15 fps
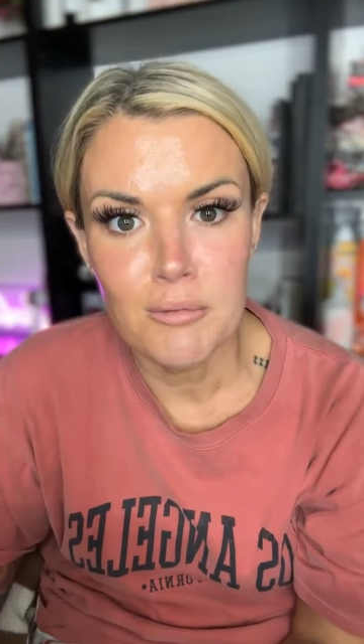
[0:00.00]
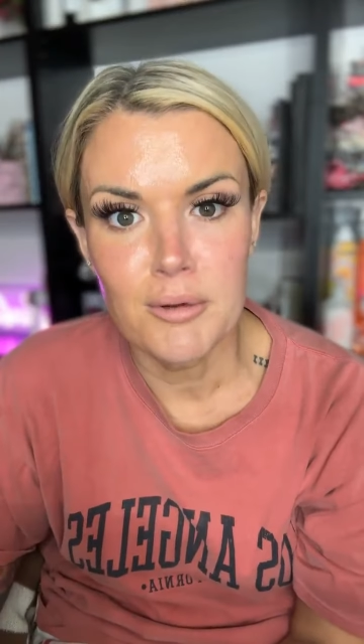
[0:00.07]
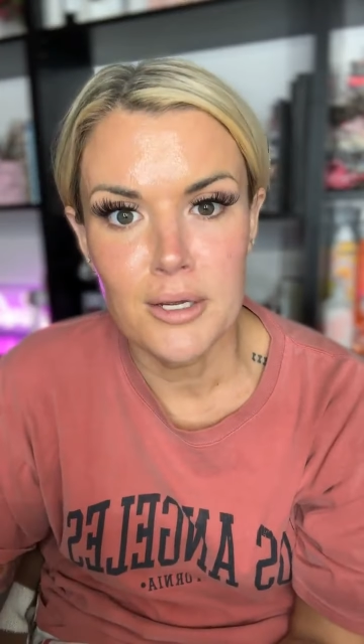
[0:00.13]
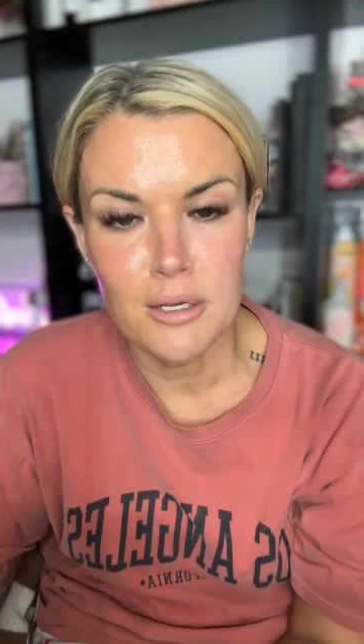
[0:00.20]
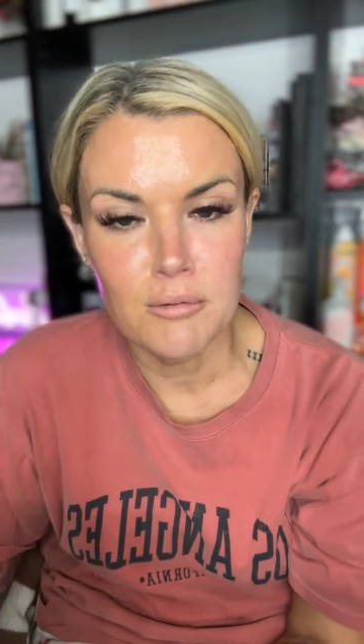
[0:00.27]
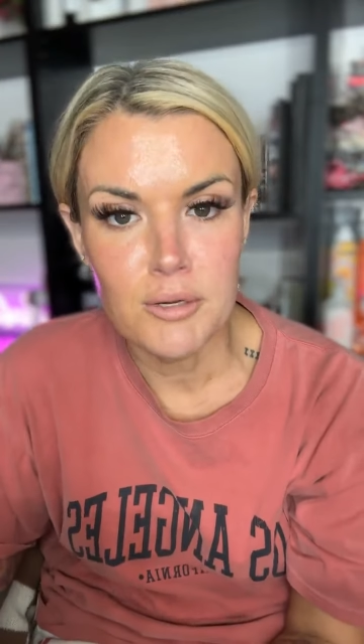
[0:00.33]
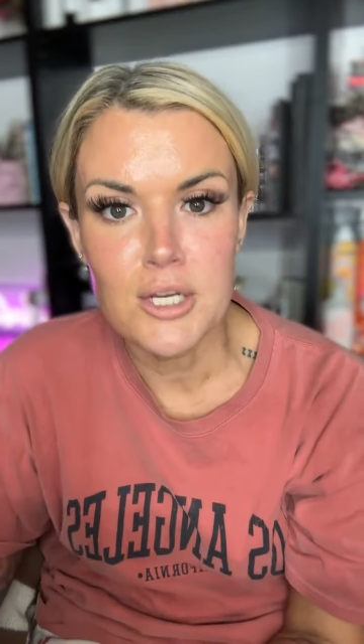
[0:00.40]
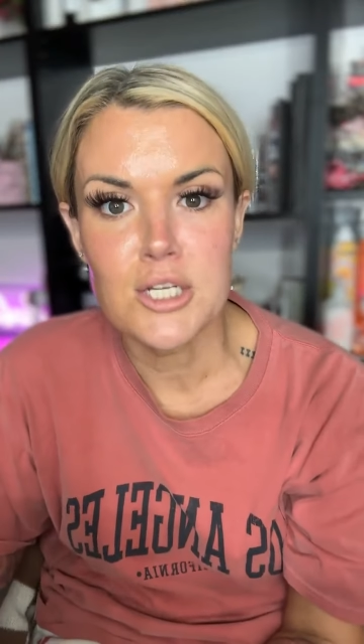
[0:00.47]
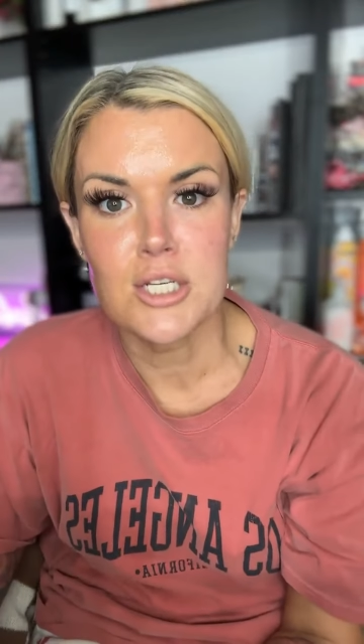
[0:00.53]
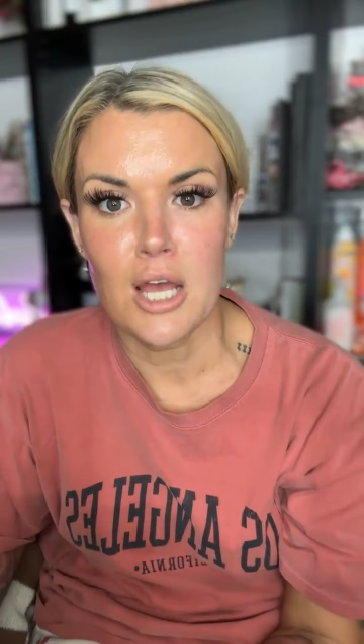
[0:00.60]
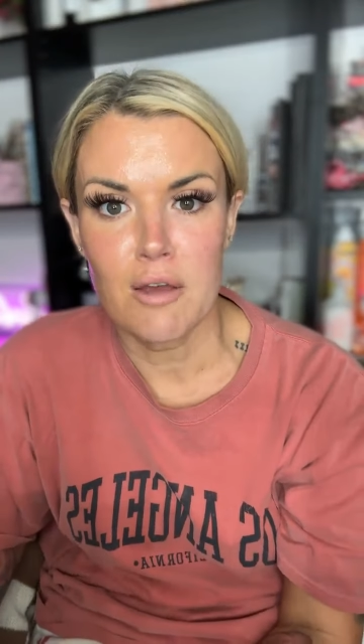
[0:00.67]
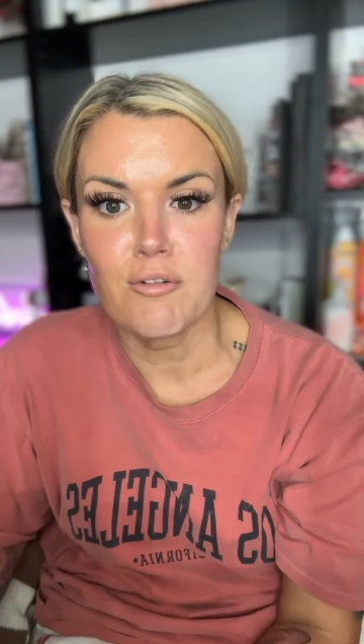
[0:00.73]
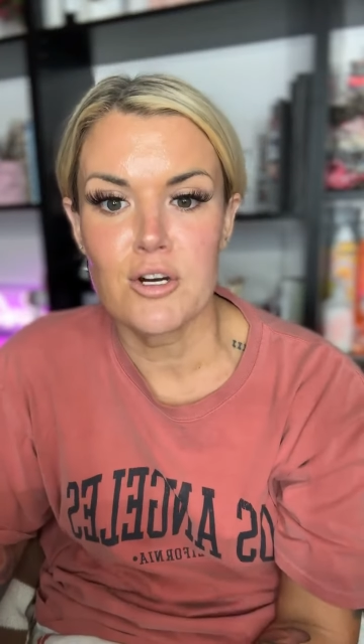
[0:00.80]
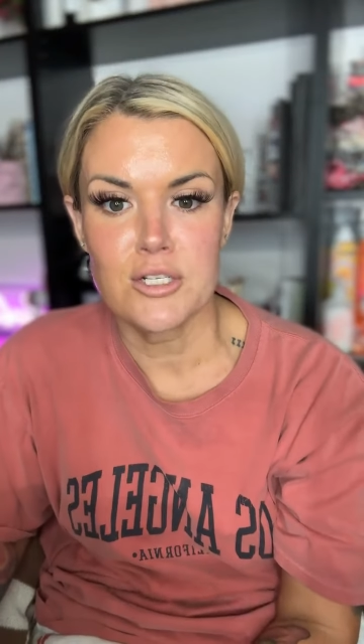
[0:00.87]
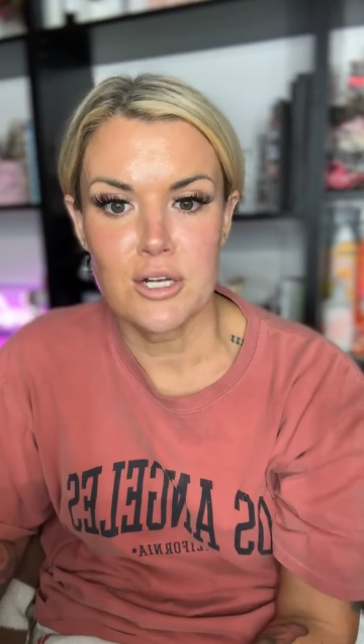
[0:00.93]
Like, we
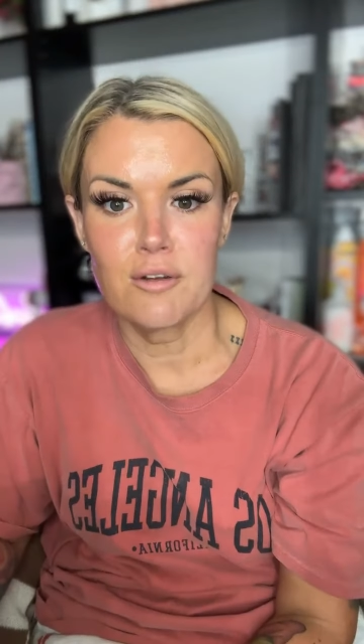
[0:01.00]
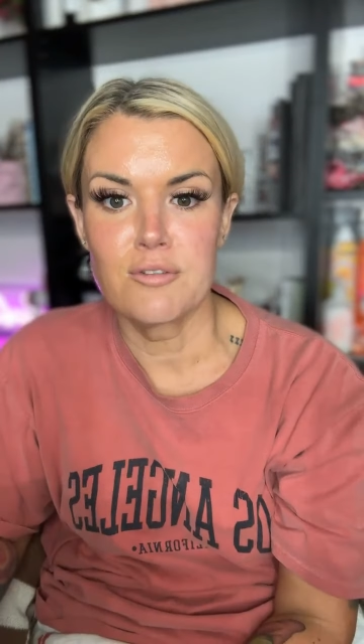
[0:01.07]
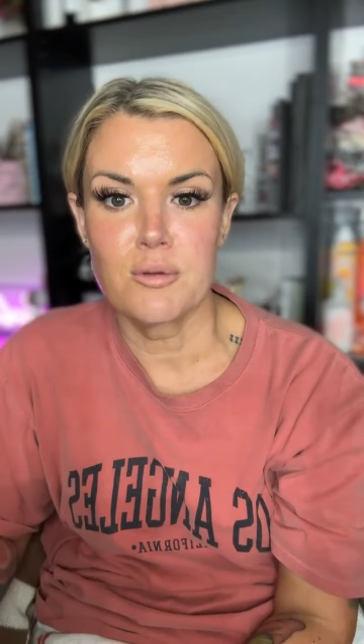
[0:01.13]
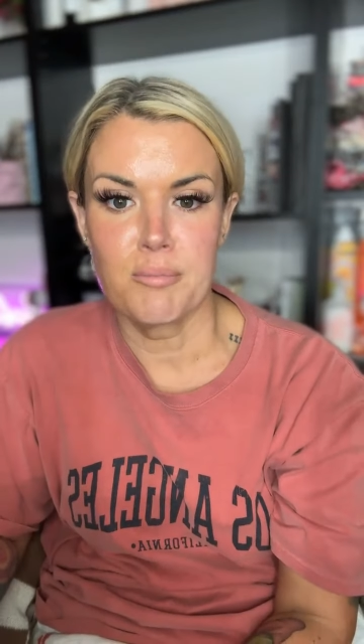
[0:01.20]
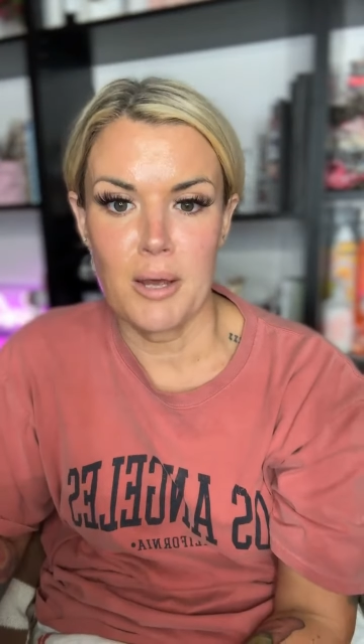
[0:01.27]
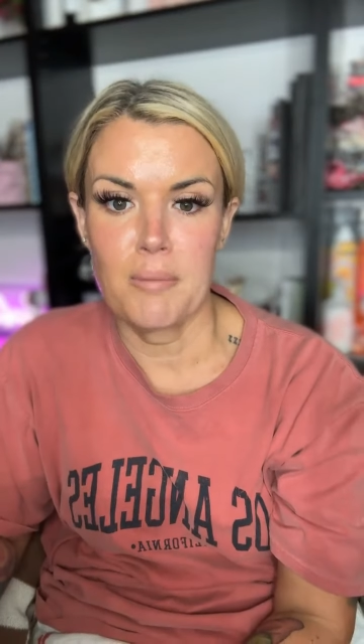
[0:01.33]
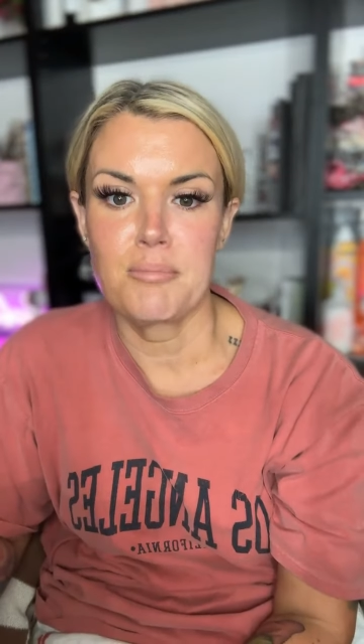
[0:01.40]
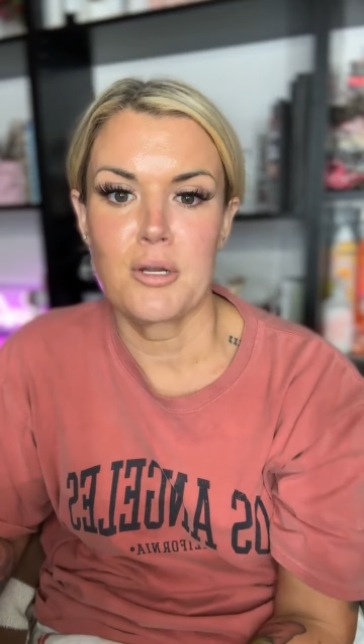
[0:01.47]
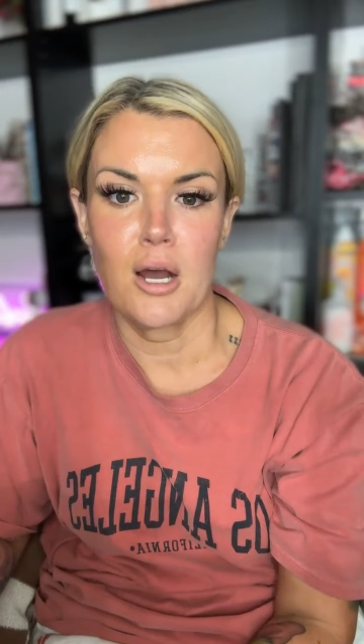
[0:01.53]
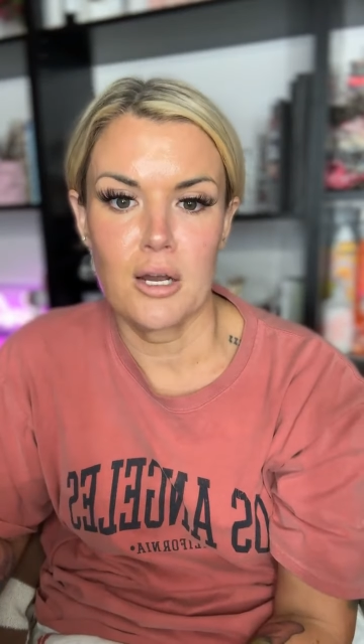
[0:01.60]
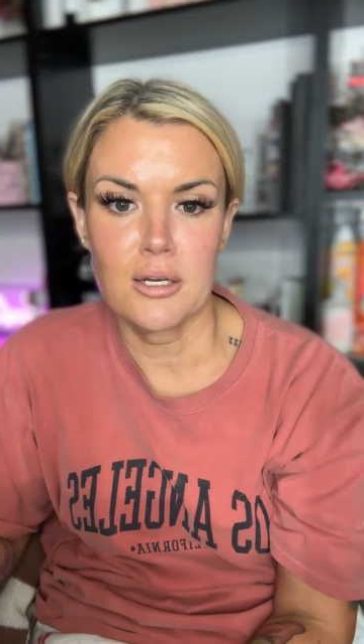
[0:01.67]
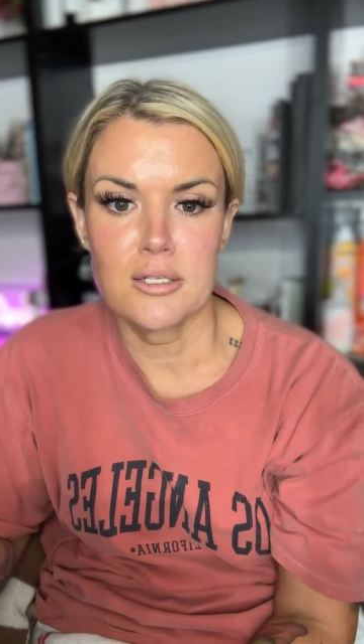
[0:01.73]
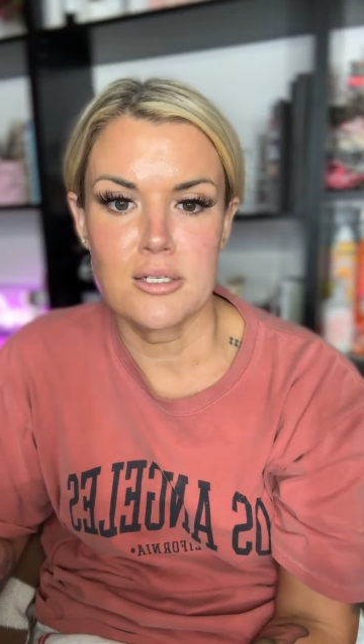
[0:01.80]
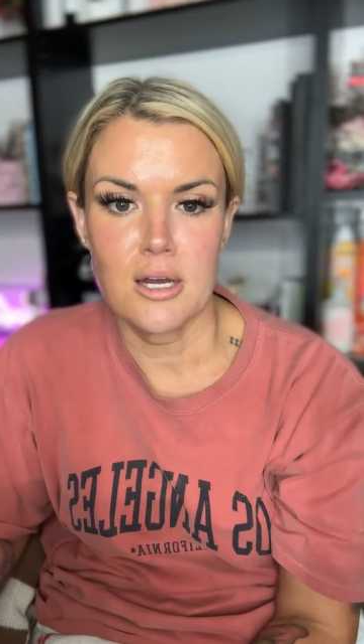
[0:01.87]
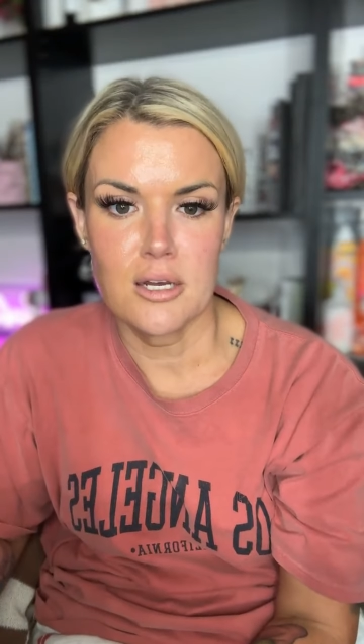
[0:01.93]
just gave ourselves a pep
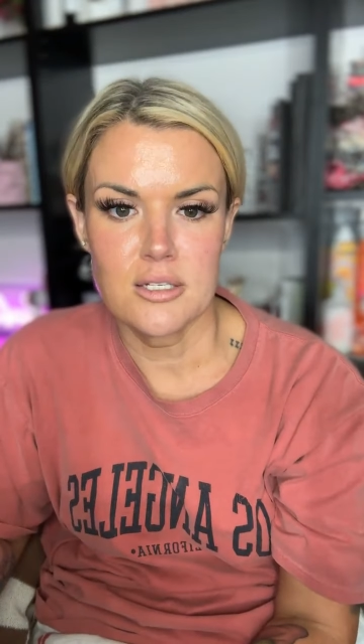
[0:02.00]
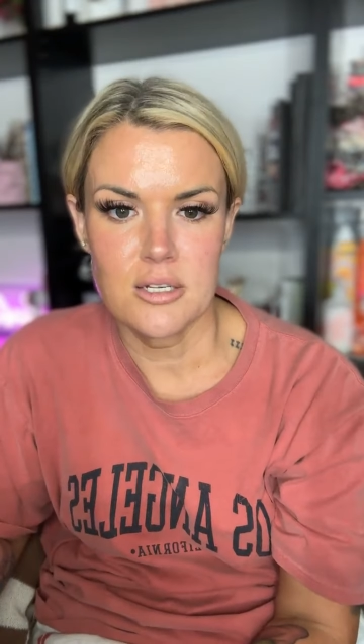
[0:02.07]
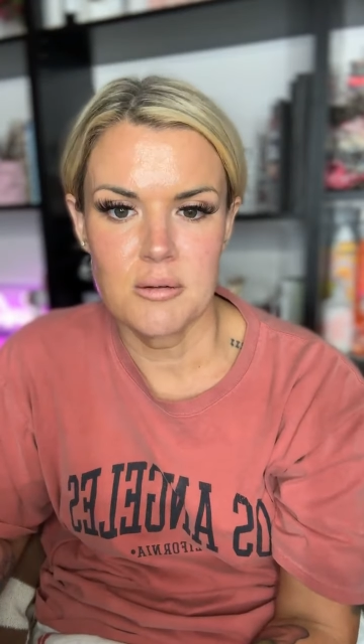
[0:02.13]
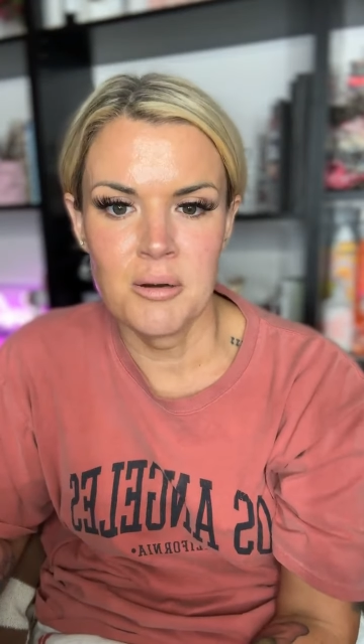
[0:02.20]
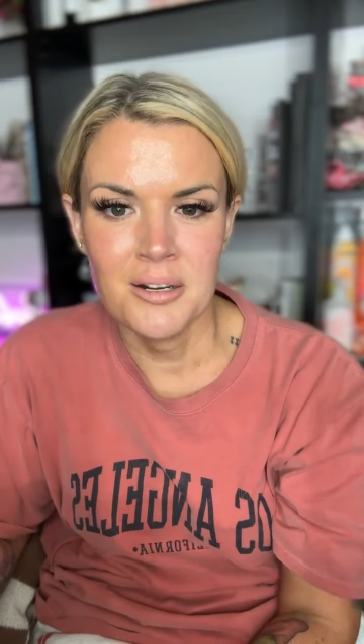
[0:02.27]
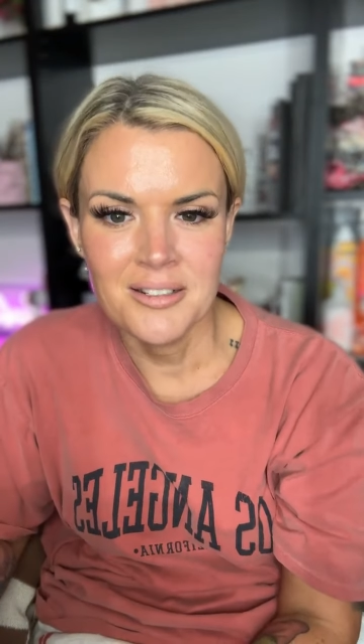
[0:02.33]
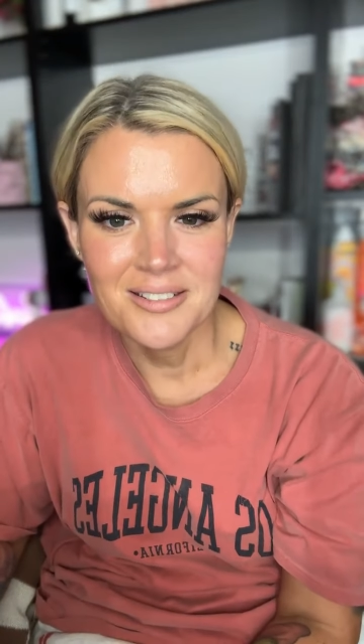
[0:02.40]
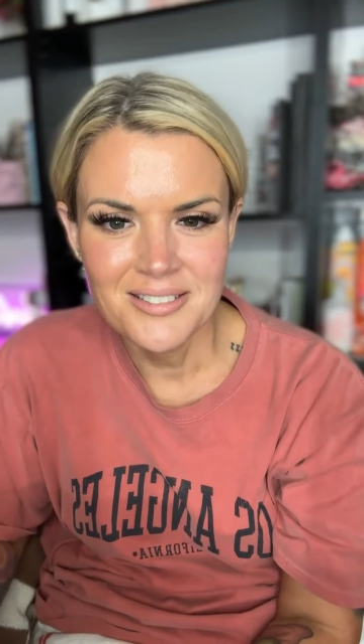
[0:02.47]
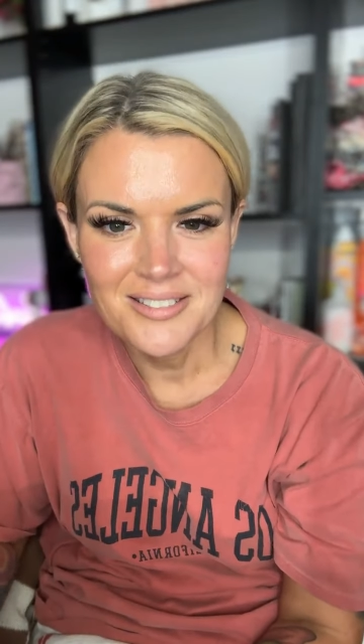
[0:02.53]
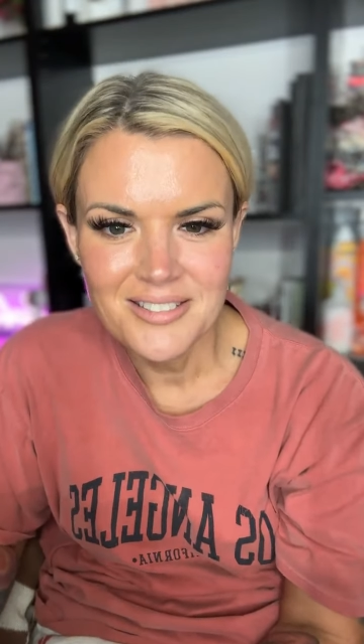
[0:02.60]
talk. It's awesome.